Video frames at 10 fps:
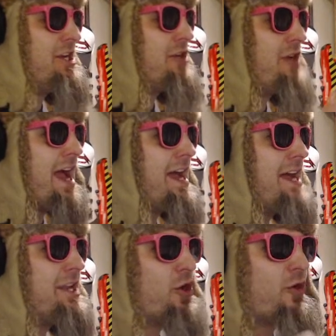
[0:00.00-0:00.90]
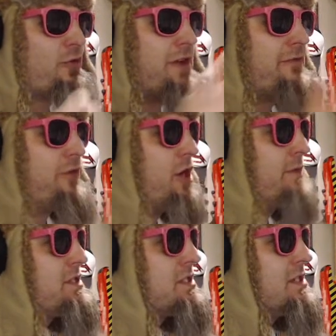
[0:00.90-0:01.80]
in your
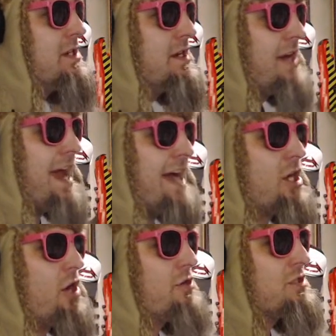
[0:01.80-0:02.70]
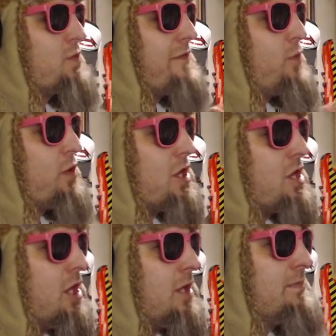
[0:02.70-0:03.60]
reverbs, echoes, whatever you want to
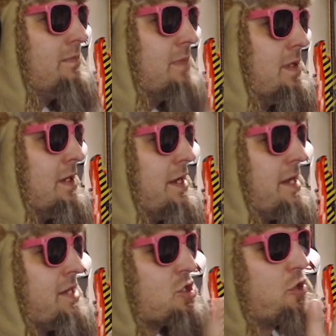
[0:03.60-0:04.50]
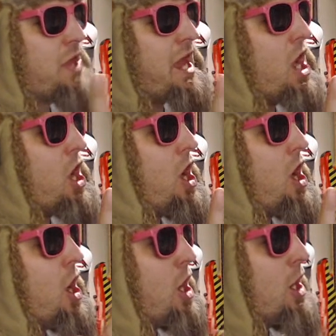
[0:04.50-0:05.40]
call them. So they
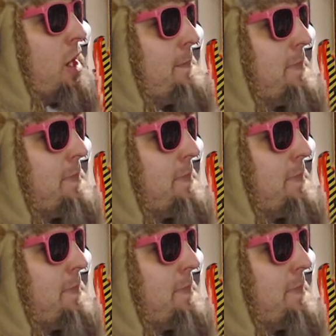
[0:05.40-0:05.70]
are